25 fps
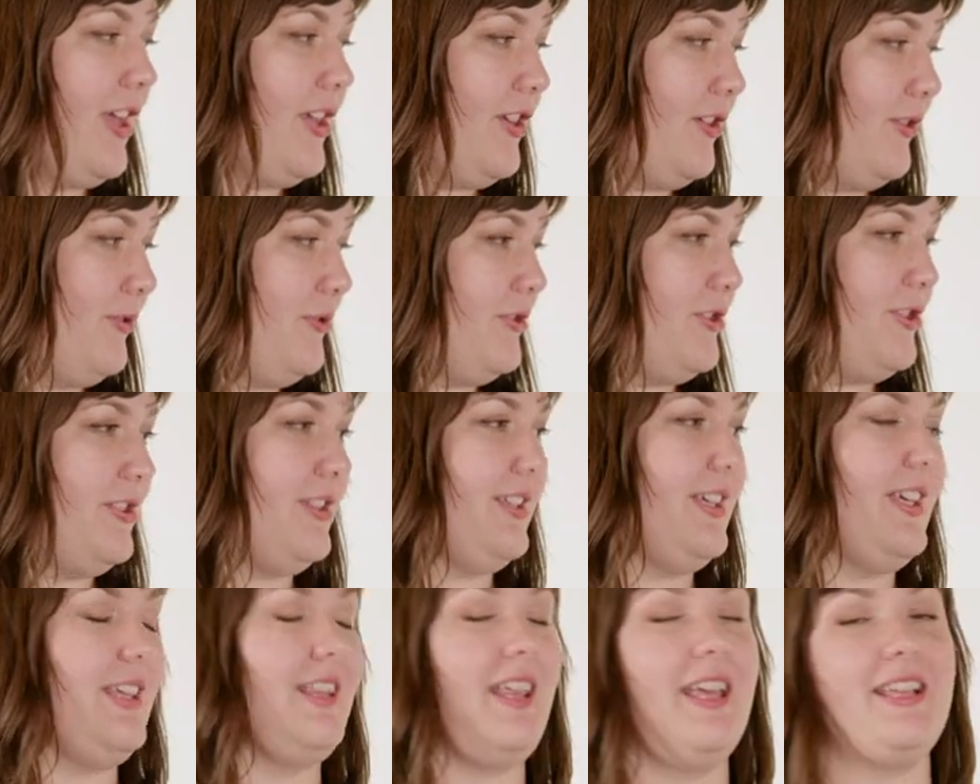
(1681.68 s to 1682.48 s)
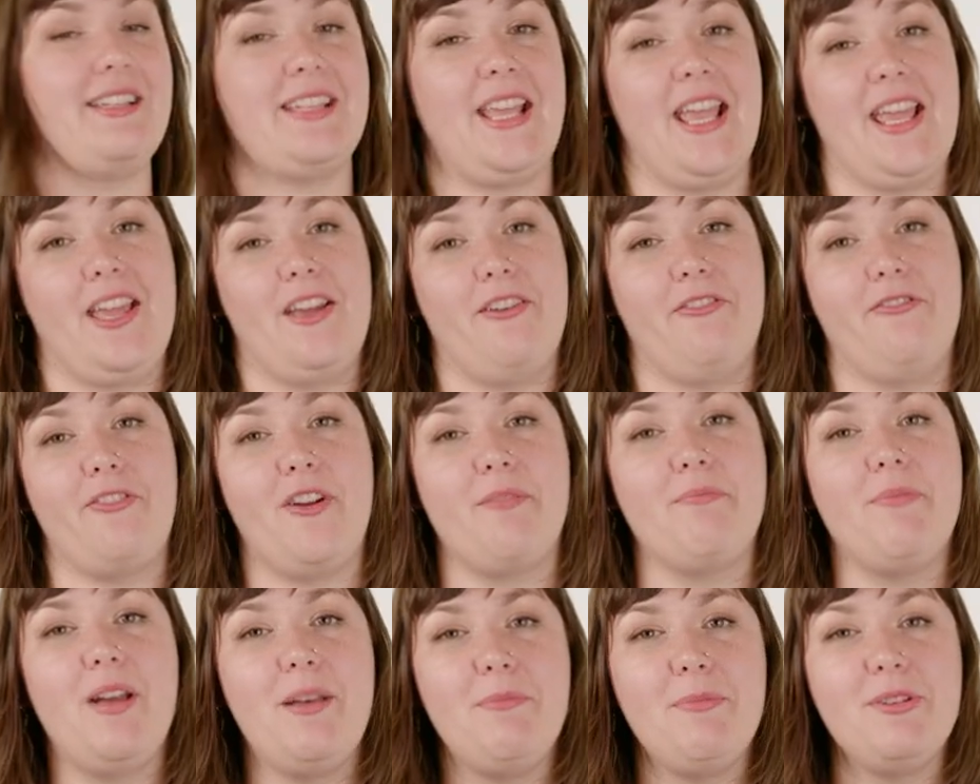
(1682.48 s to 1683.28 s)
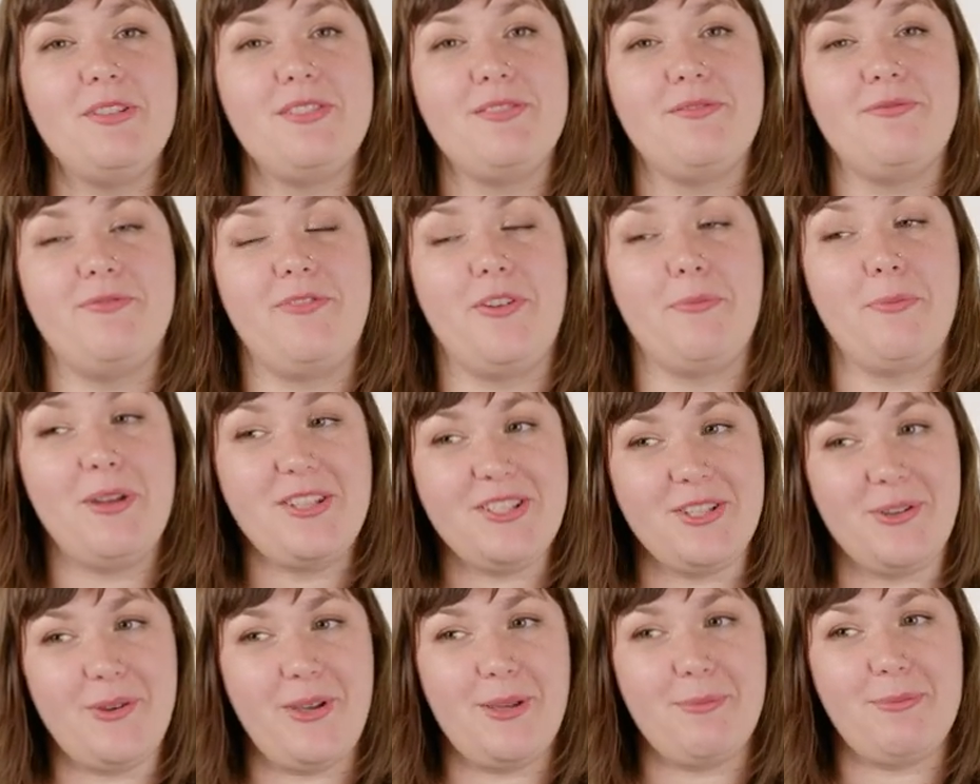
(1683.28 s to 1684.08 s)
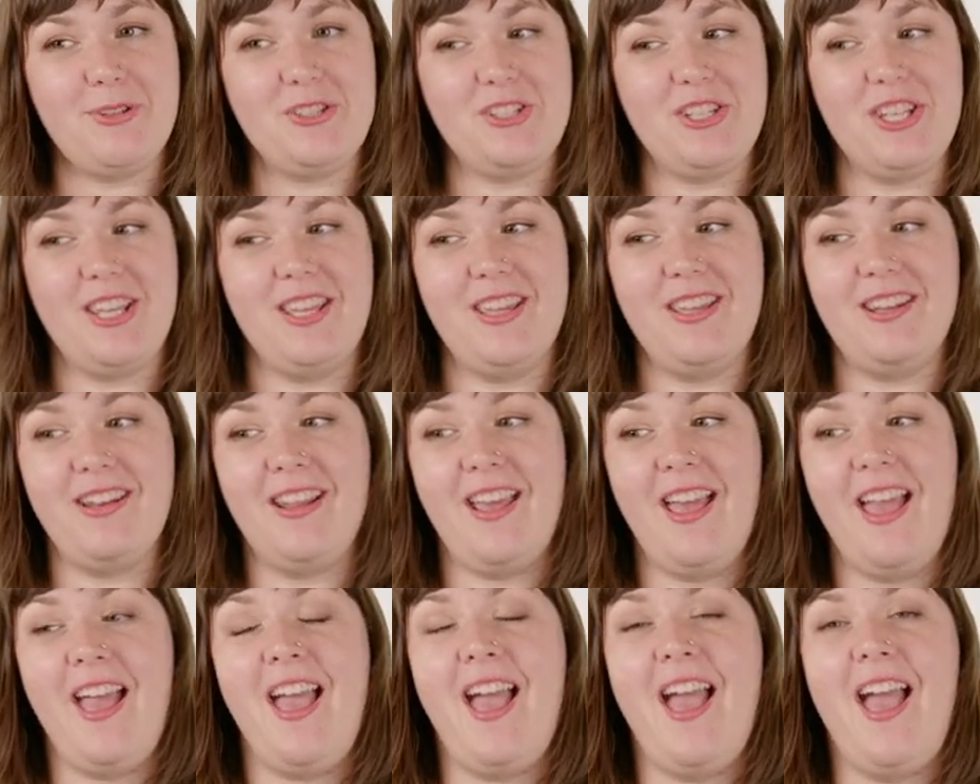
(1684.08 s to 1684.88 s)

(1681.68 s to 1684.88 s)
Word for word: usually like take it from my, from my sewing machine,